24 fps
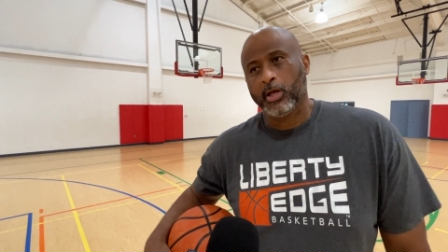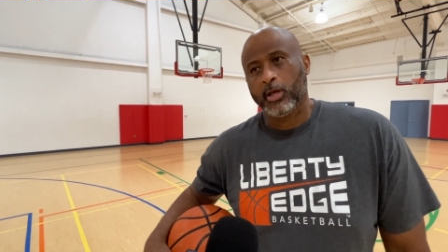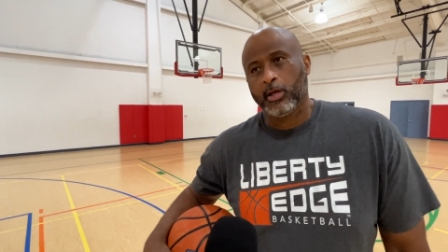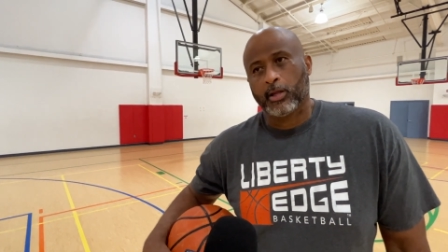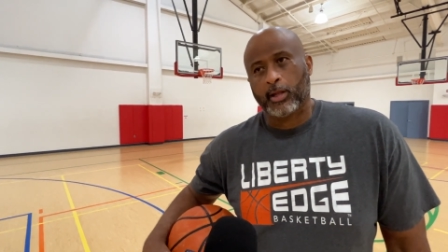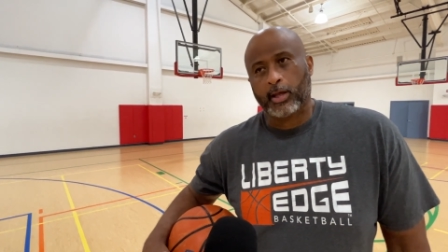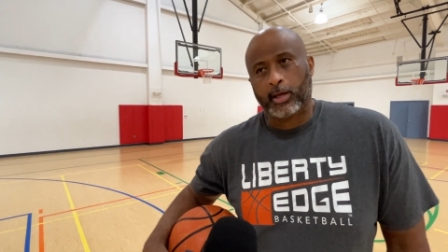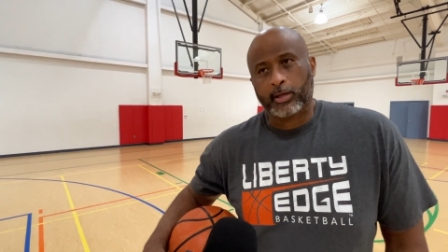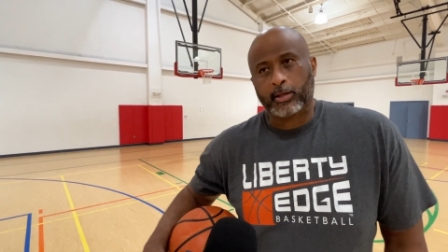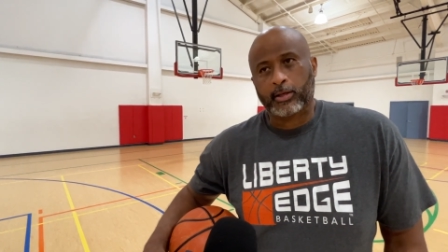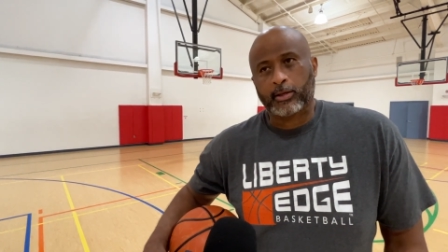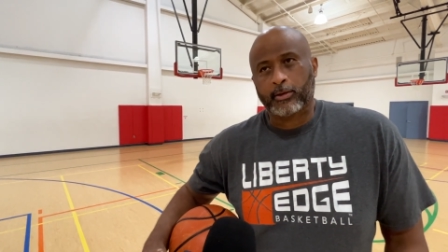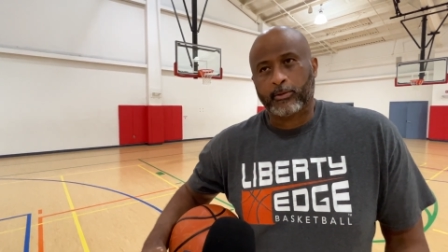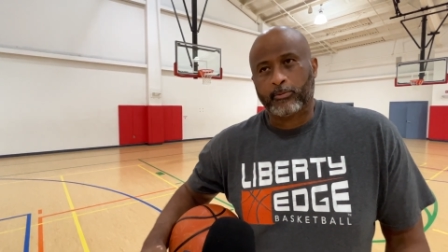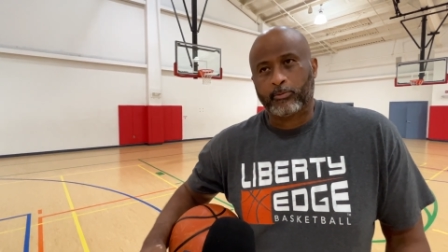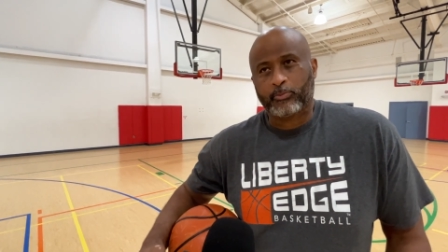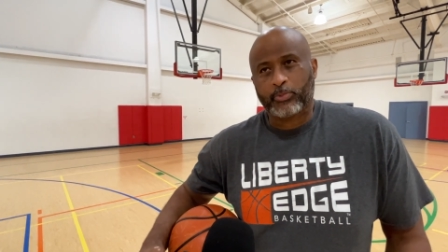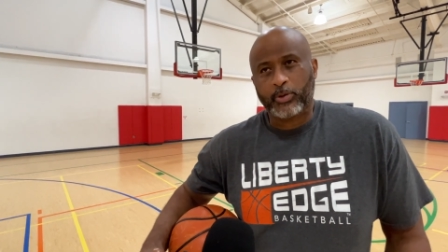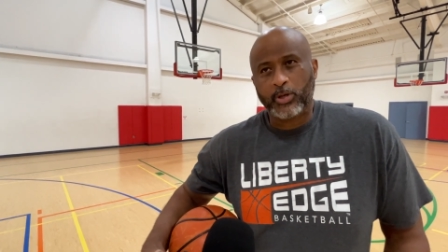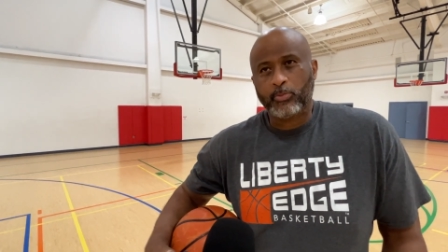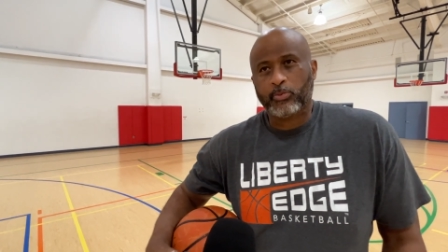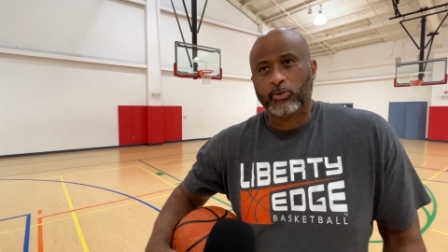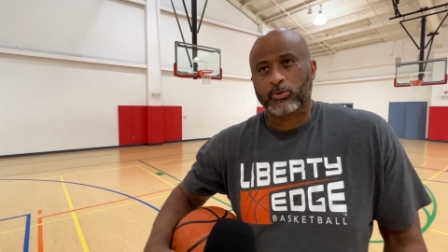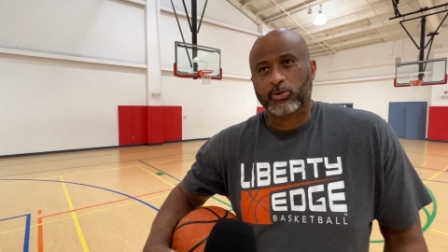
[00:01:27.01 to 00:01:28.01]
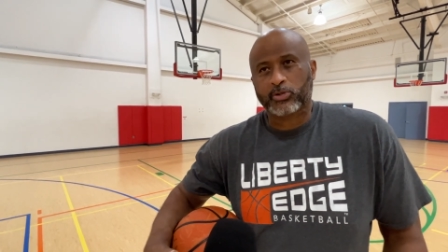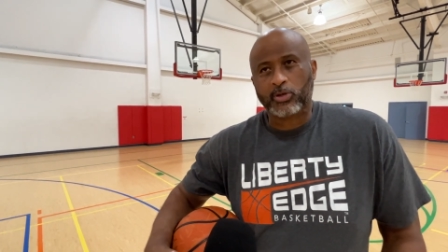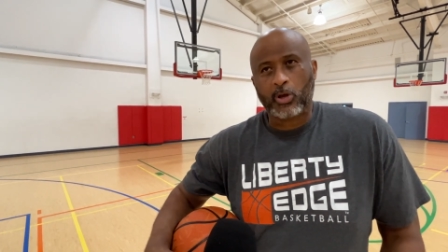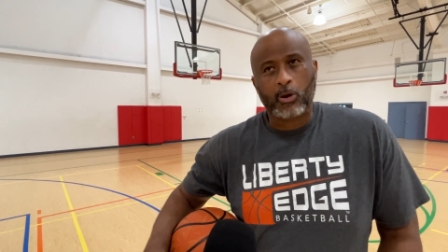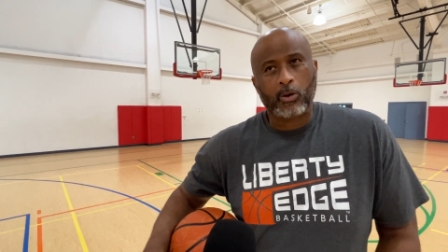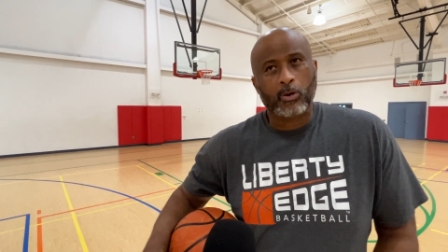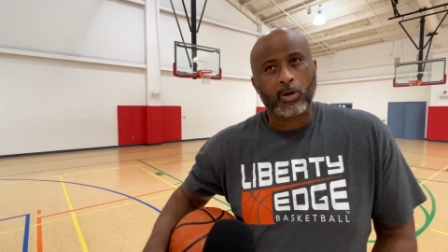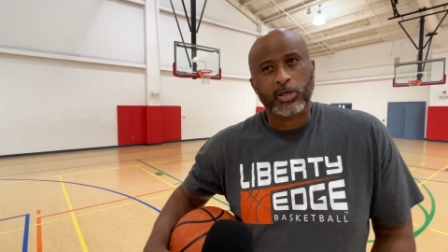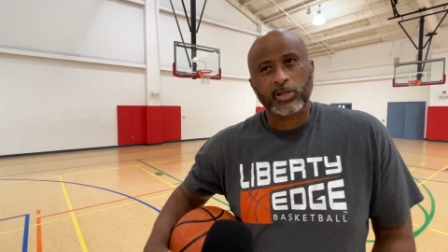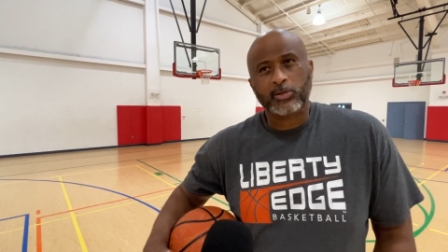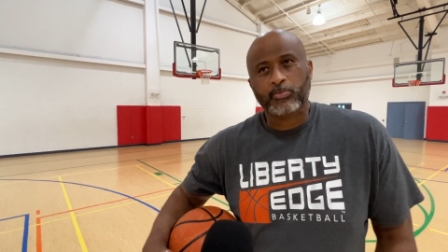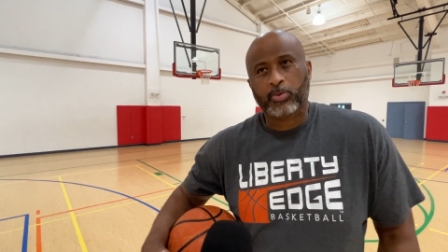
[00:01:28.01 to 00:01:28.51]
Like people saw
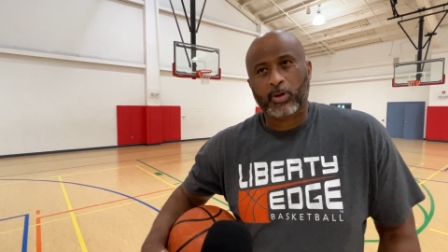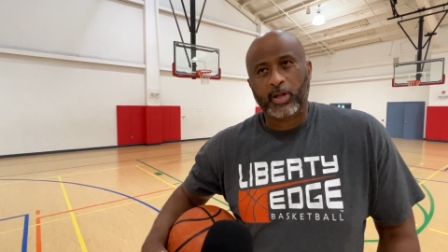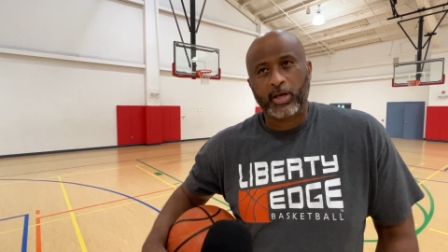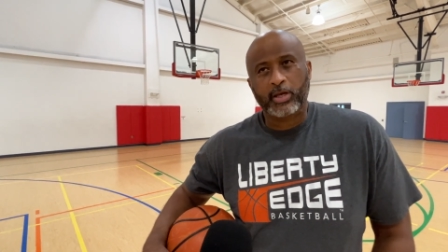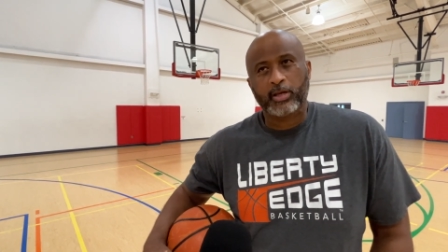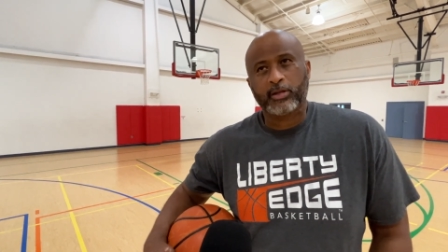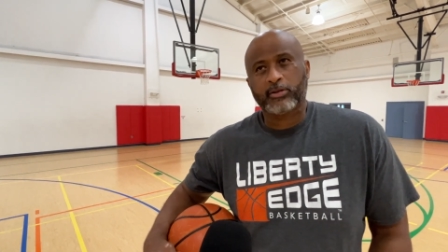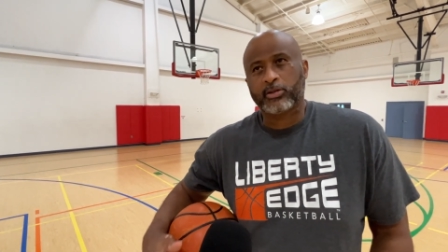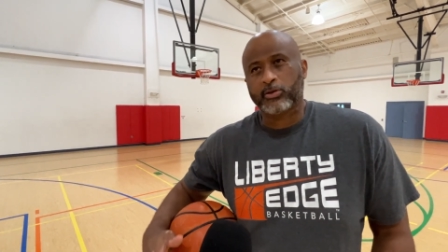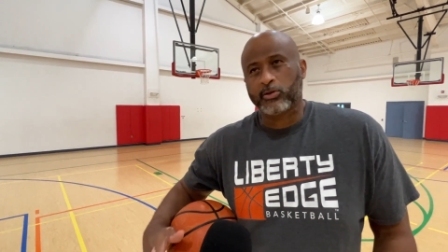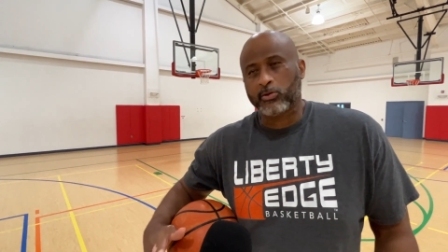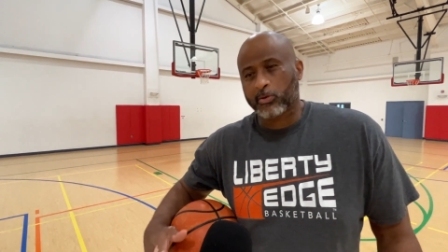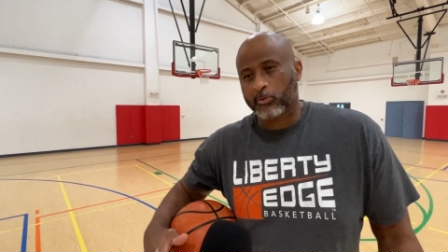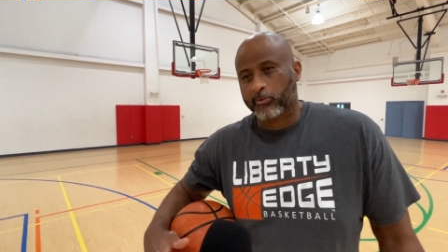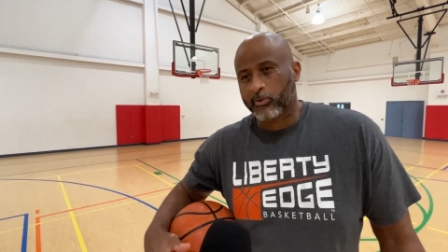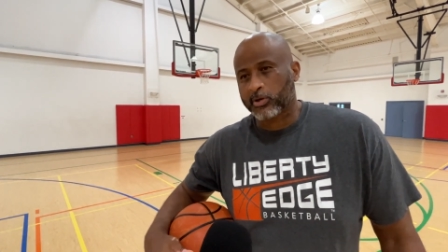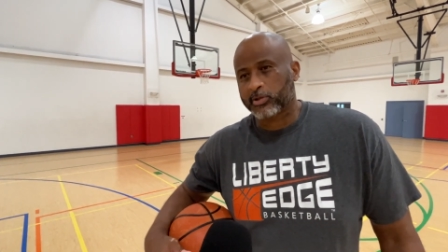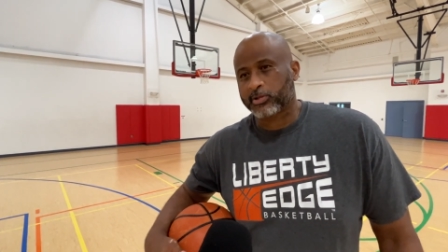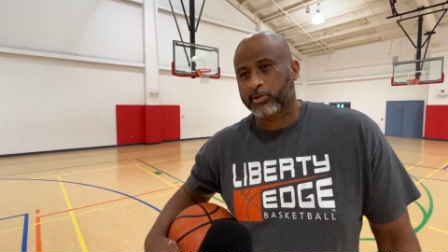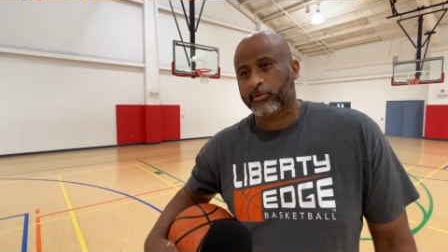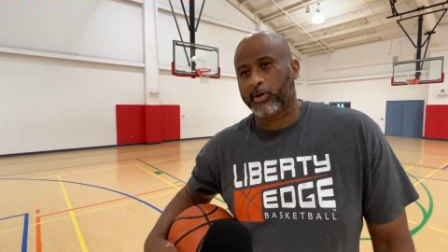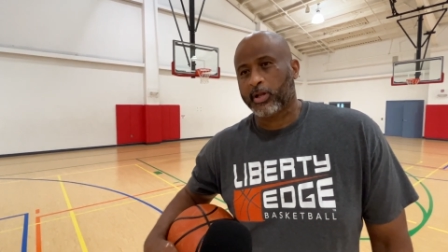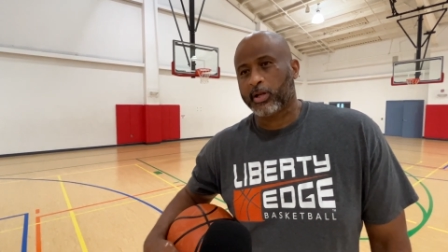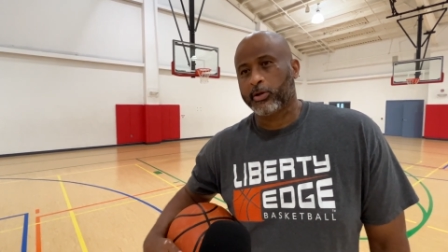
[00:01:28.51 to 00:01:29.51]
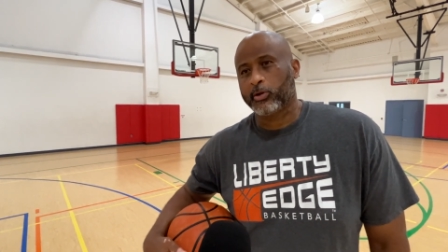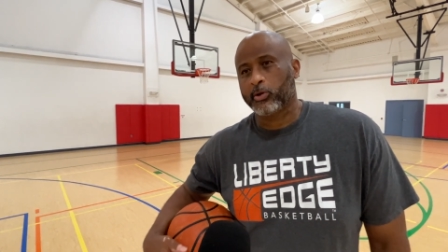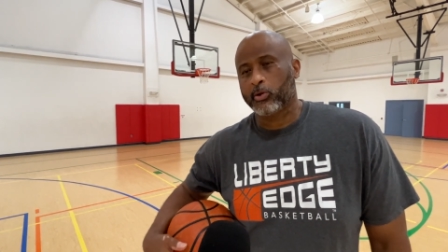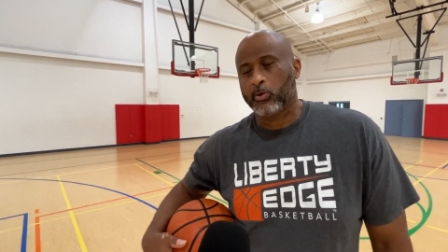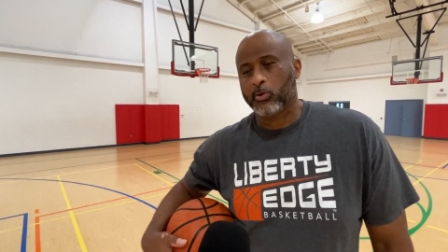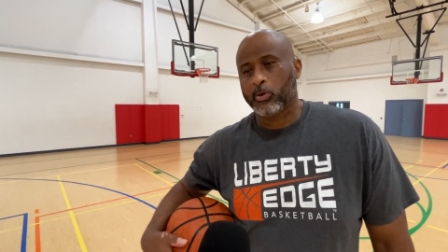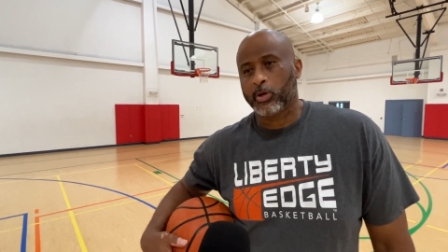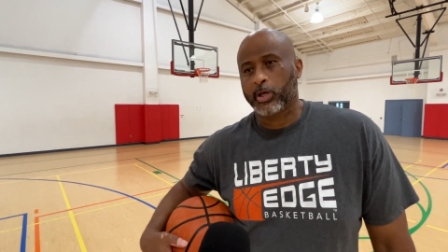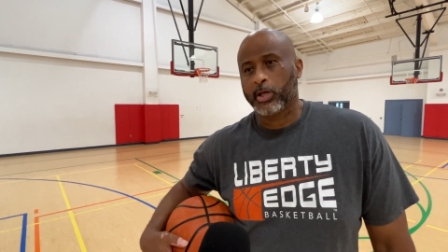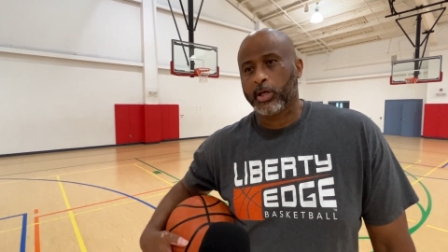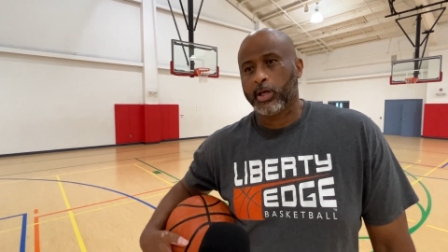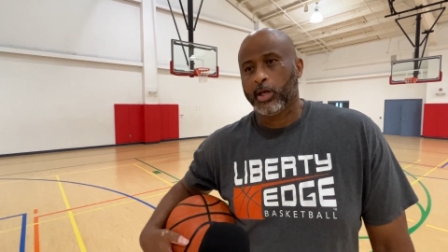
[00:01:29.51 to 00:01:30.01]
us play at the University of
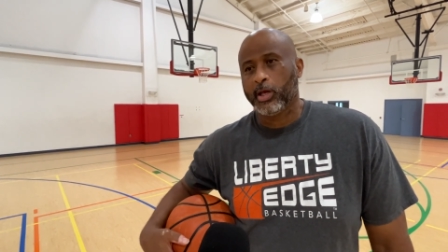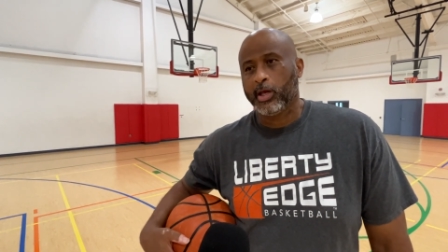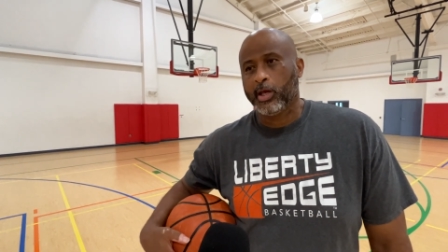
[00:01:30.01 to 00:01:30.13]
Illinois.